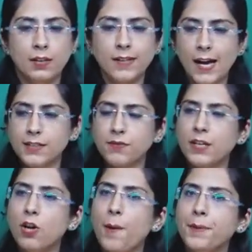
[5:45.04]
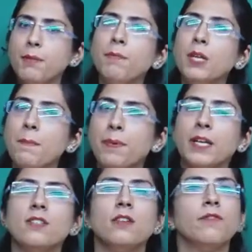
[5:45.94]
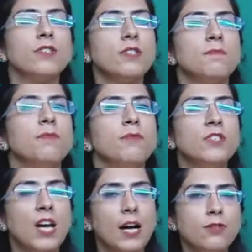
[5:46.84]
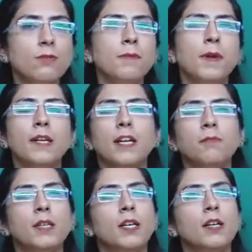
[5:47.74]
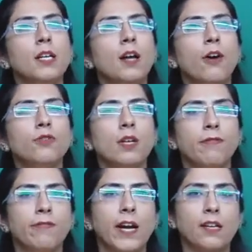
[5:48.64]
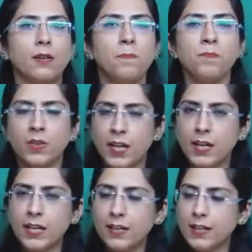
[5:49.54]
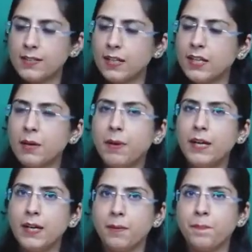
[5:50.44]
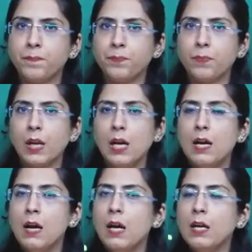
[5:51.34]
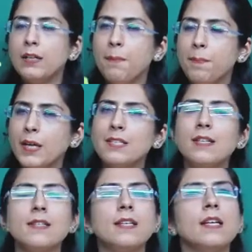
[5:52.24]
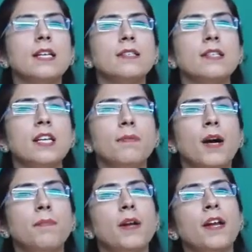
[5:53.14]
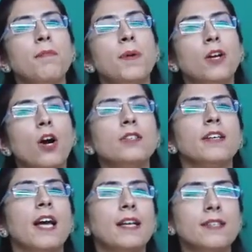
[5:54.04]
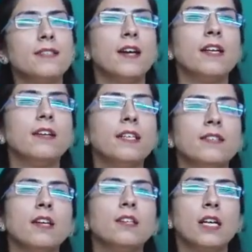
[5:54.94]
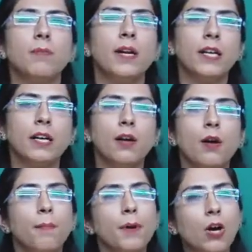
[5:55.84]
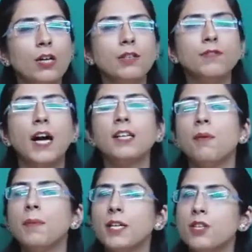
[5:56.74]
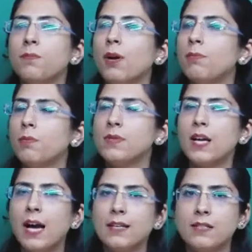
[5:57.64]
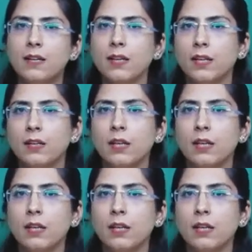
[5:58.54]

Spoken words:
That's why the optimum temperature which has to be maintained by the greenhouse effect, they are increasing day by day. Temperature is increasing day by day because the gases are increasing day by day. Because of that, the major problem is the acid rain.